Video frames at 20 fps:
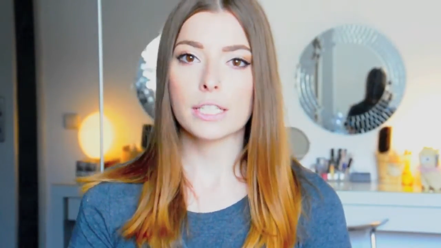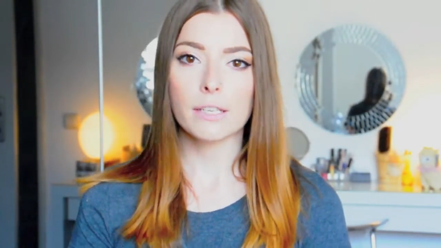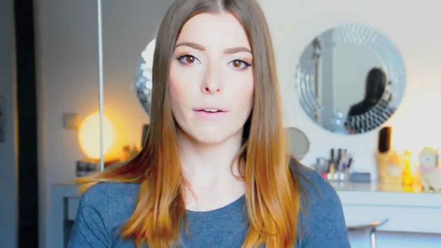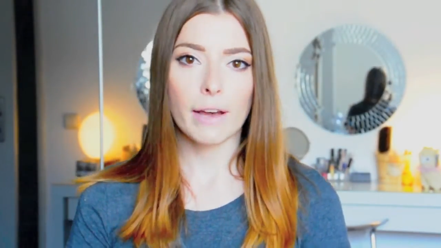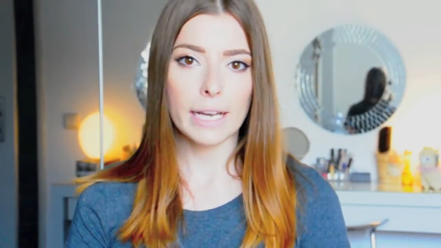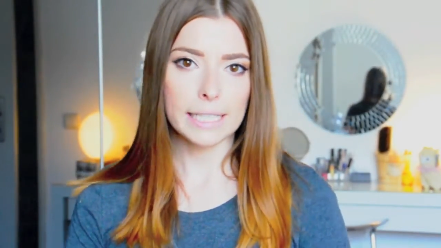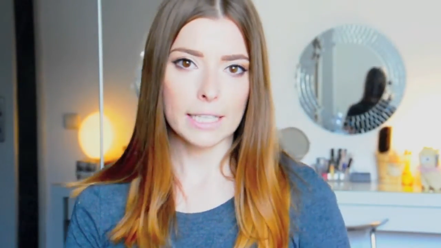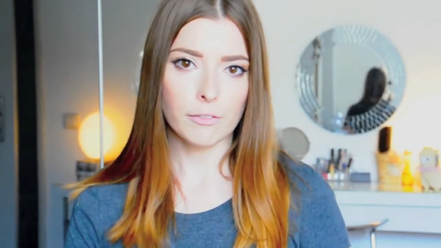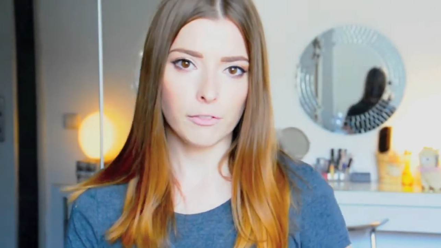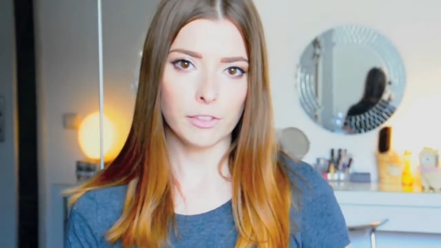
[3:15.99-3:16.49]
So
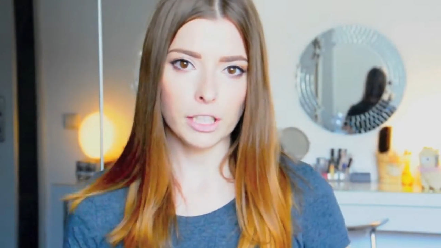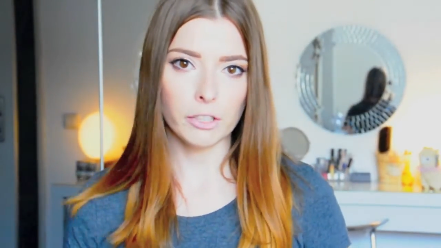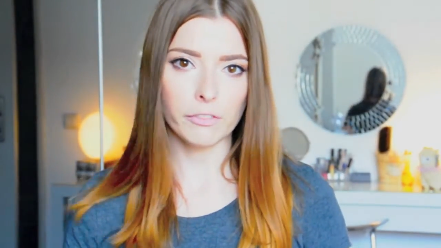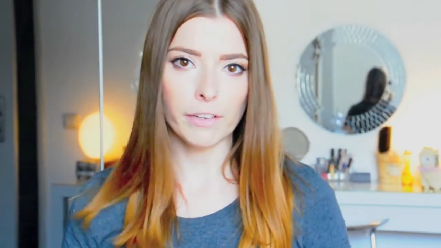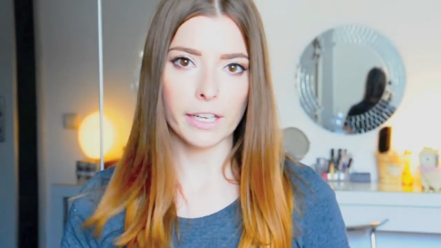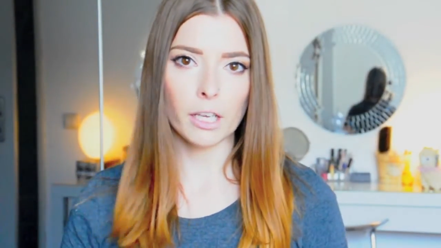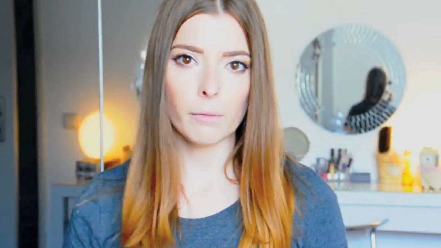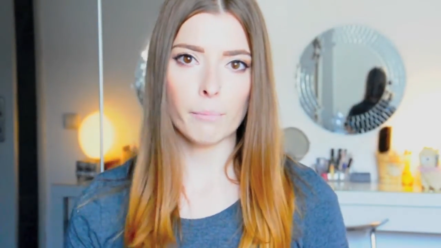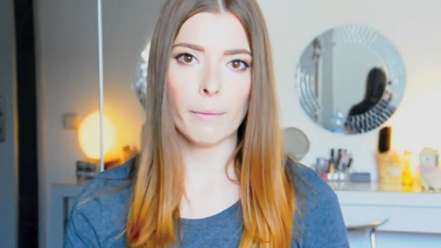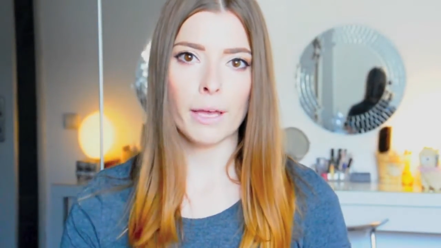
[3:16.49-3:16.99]
I definitely
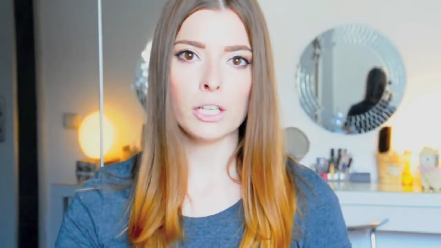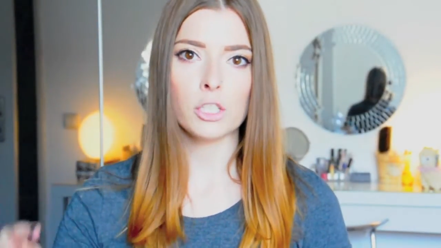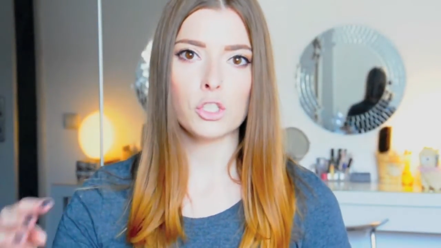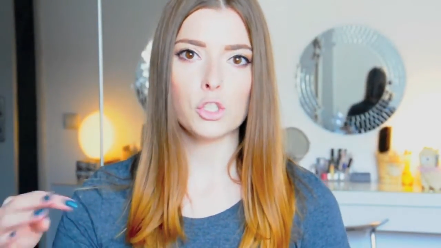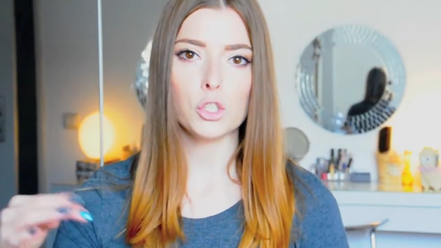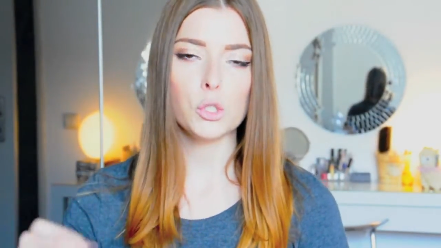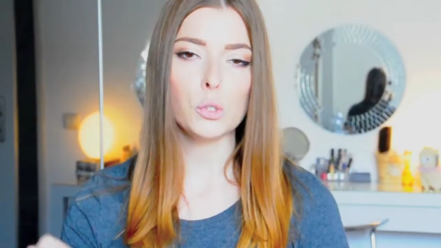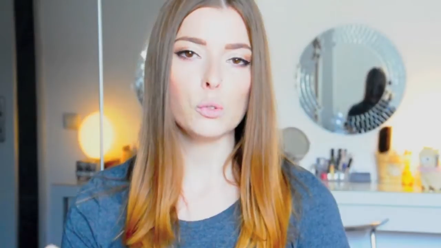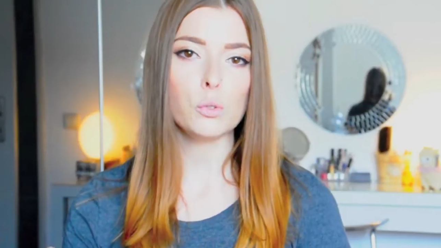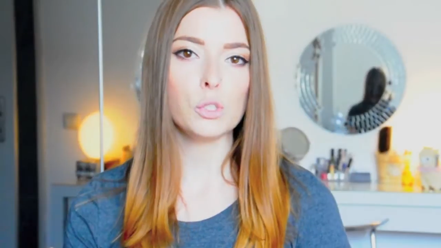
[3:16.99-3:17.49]

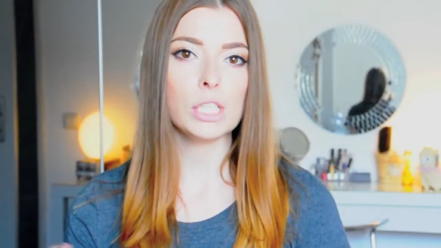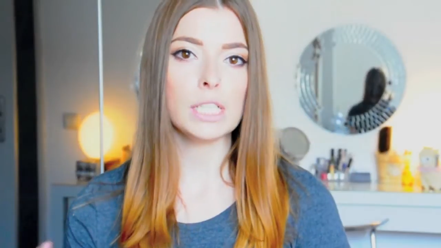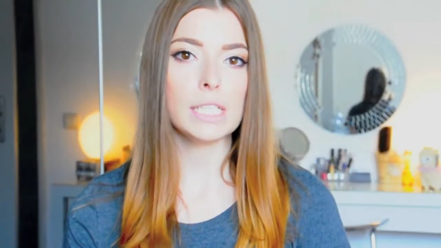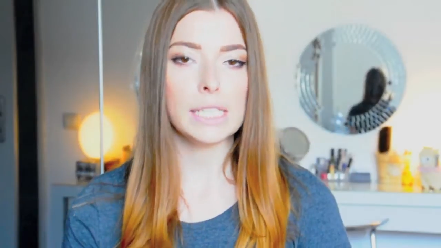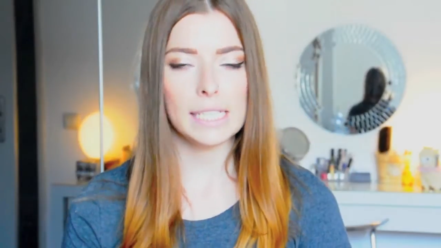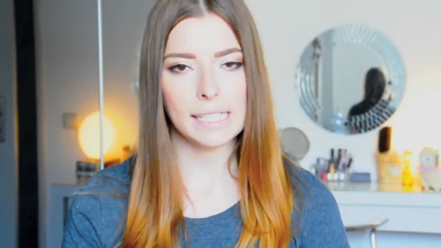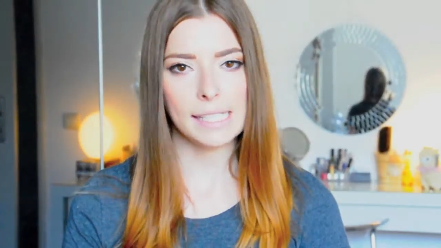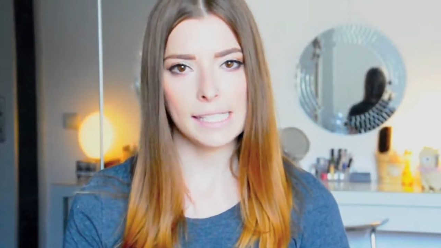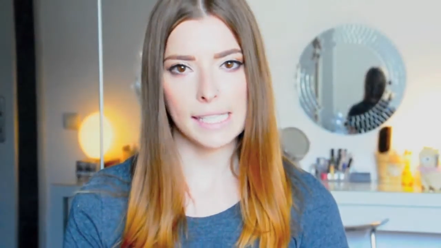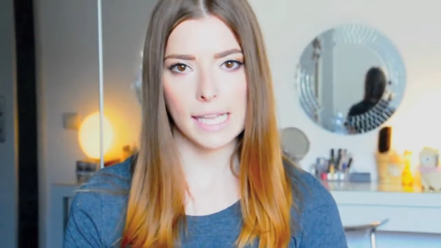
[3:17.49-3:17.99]
recommend using
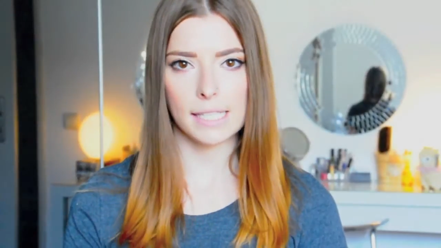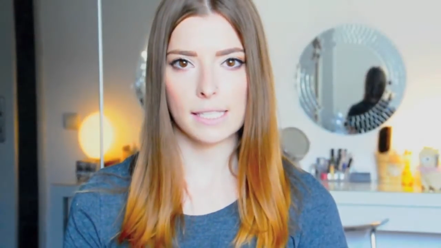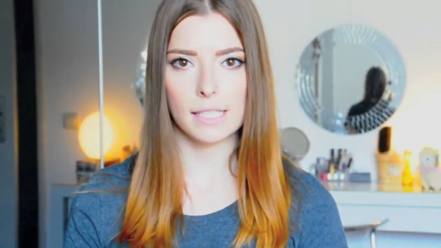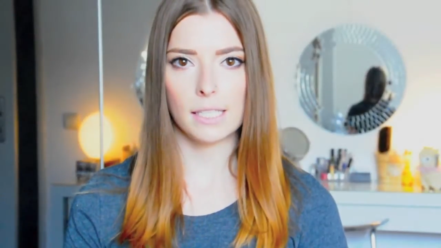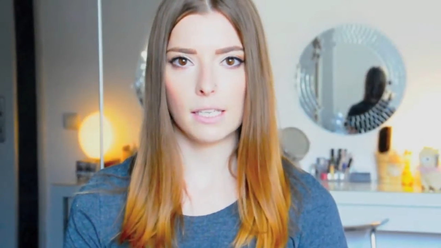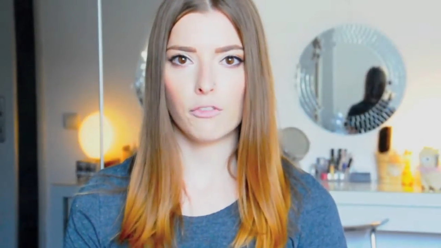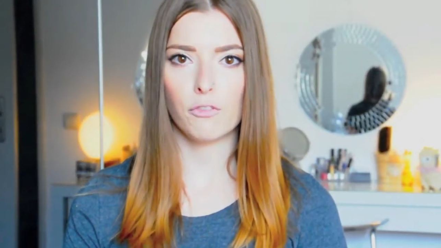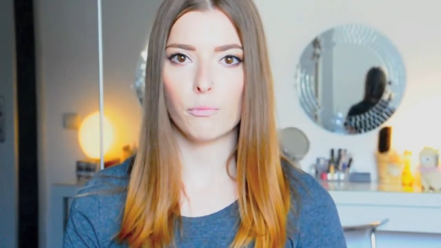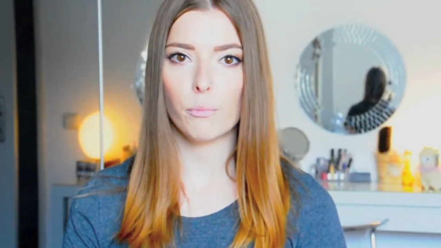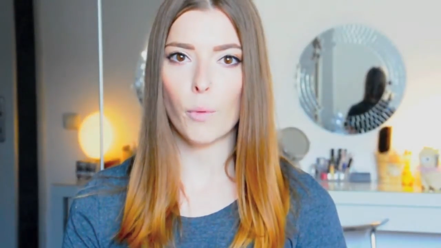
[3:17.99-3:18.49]
the
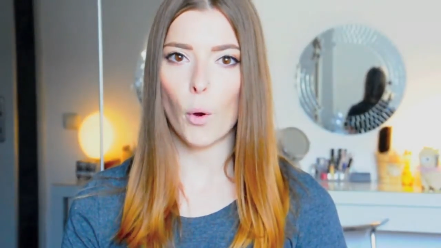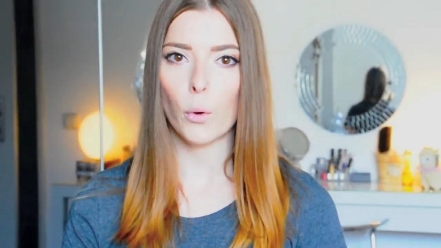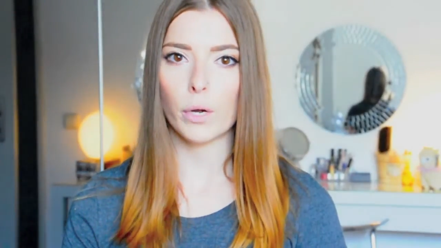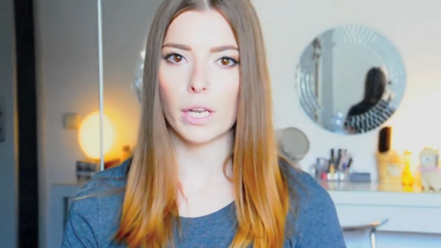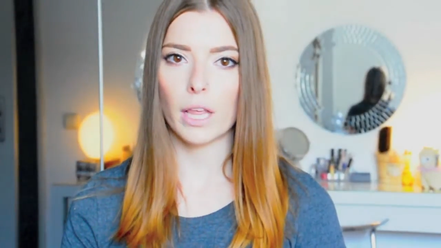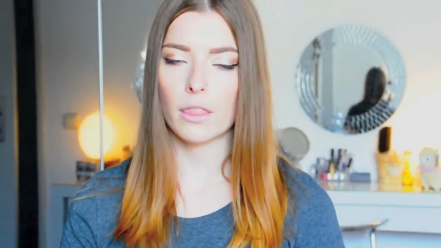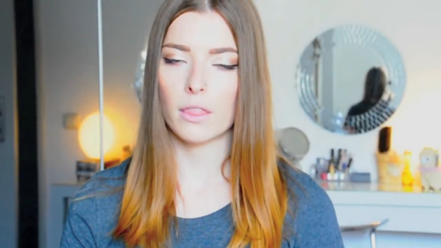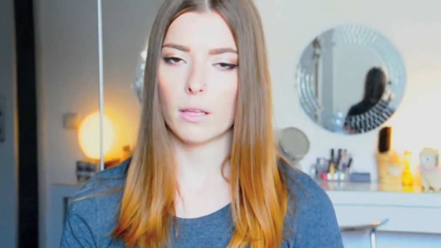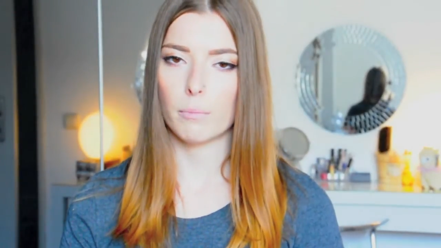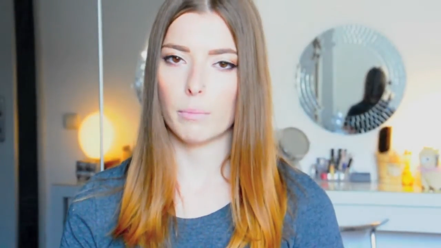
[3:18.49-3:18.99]
sensitive mode
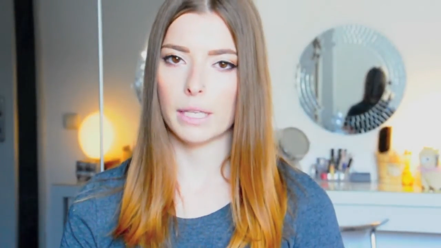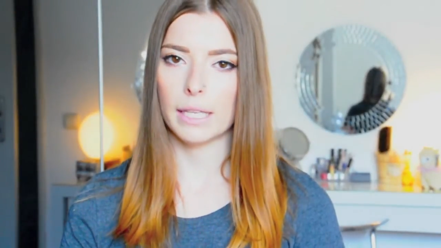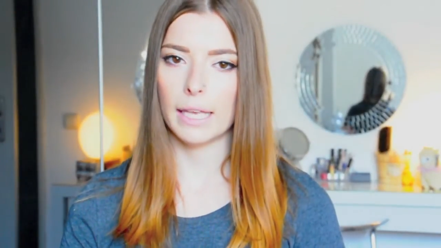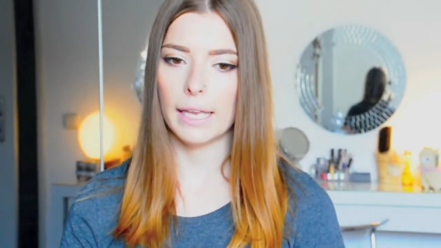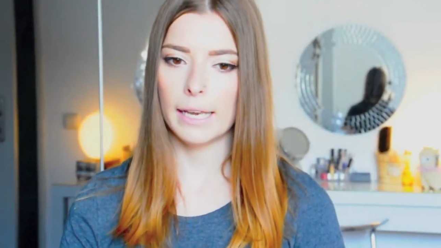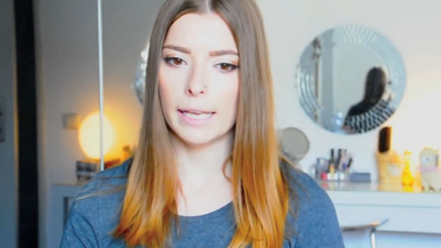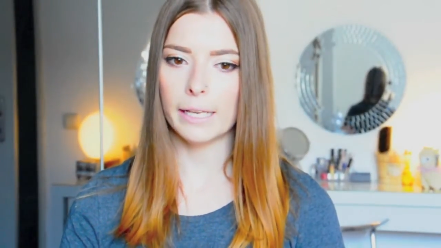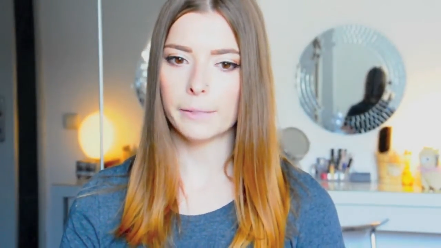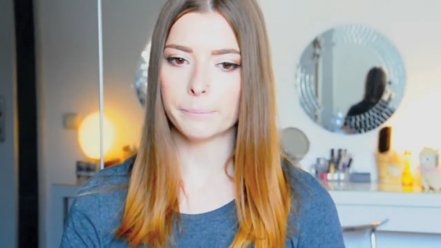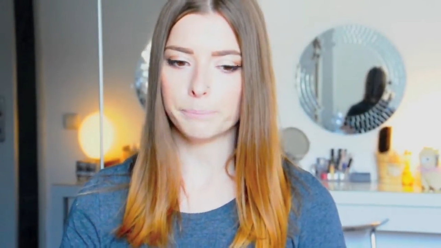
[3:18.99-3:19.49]
in the
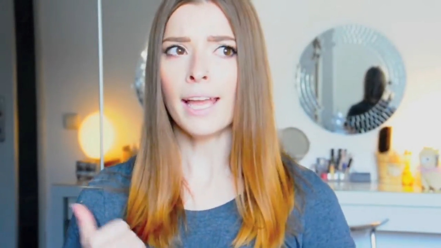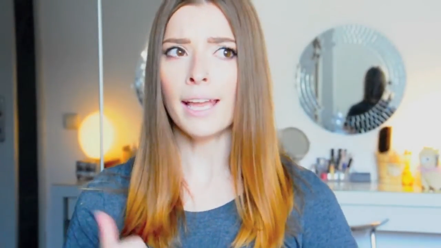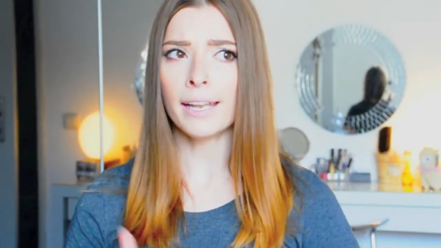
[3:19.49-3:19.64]
beginning.